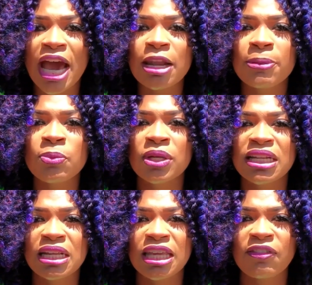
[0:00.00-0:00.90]
got to be
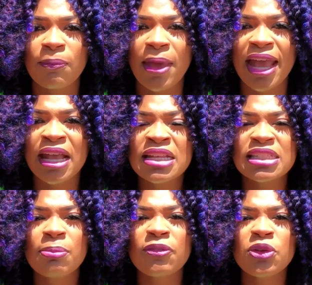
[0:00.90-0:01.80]
willing to give it back.
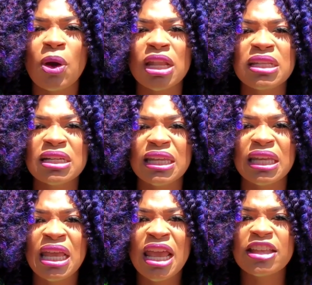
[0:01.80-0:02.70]
Some of you are
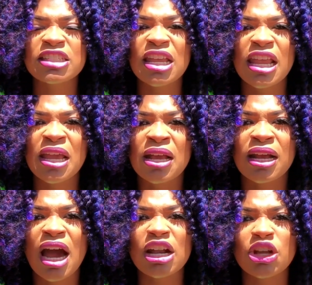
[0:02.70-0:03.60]
looking and saying,
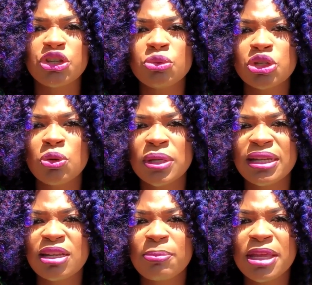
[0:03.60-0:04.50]
God, are you too an
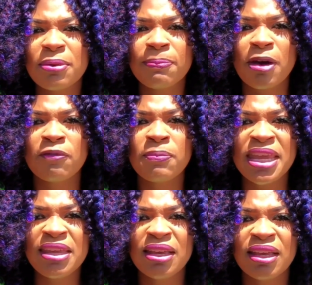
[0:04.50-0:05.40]
enemy of
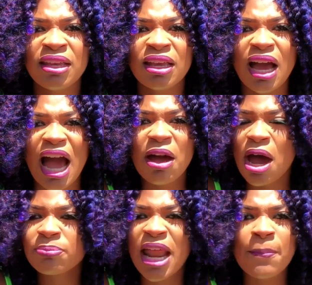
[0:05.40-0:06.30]
me?
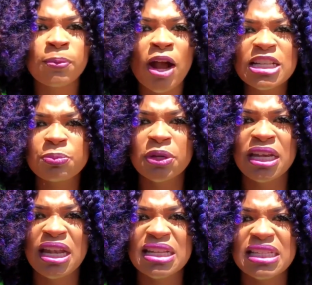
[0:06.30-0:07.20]
I'm not prospering
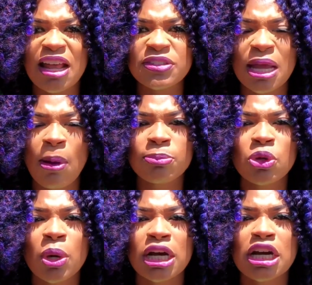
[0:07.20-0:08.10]
in this lifetime. I'm
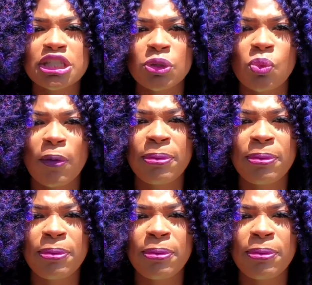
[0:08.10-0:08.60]
doing good toward